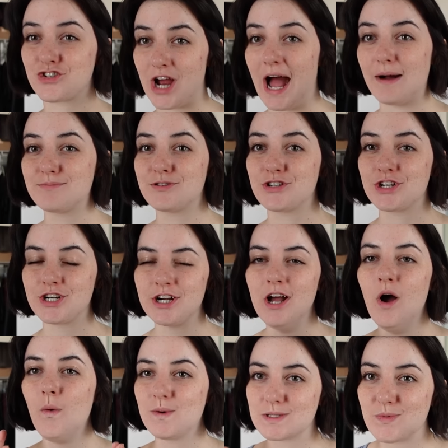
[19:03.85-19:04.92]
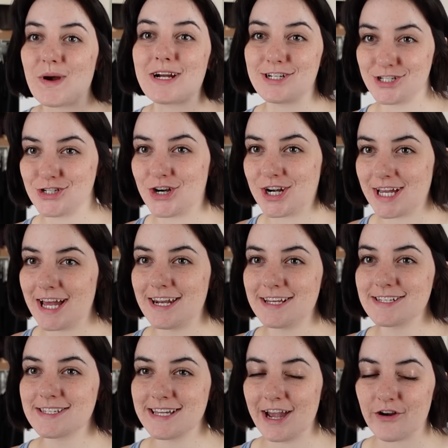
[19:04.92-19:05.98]
chapter was where it started
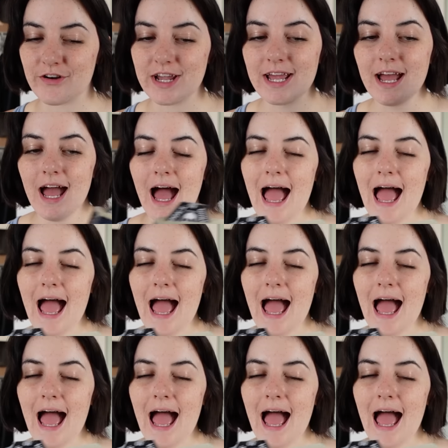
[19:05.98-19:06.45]
getting scary.